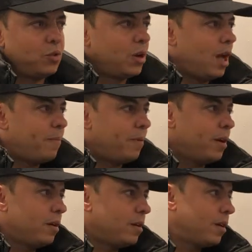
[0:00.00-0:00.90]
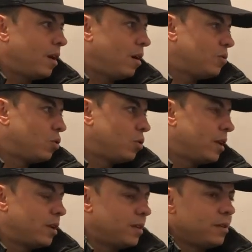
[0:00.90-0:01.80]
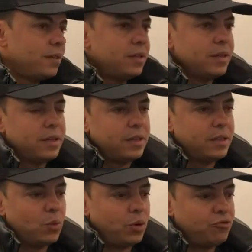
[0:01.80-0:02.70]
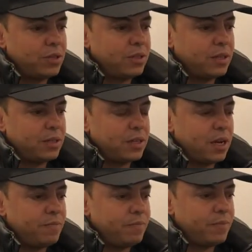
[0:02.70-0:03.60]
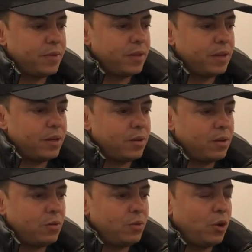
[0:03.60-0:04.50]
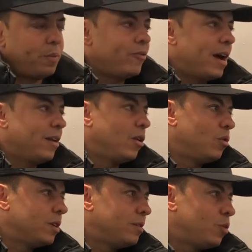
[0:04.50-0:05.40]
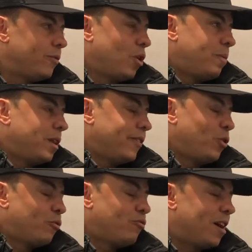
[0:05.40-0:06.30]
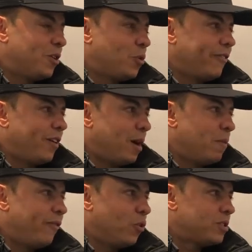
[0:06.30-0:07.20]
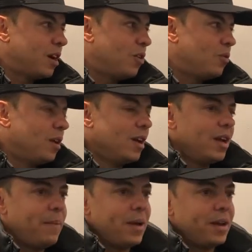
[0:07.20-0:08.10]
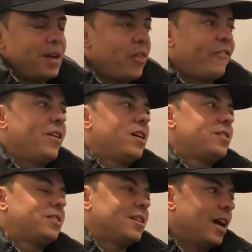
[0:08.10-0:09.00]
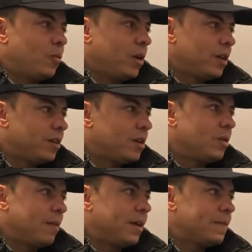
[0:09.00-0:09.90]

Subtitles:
club, Dorking and the Wanderers, and we've not been around long, and we've not been at the 4th round qualifying before, so it'd be another first today if we can do that, mate.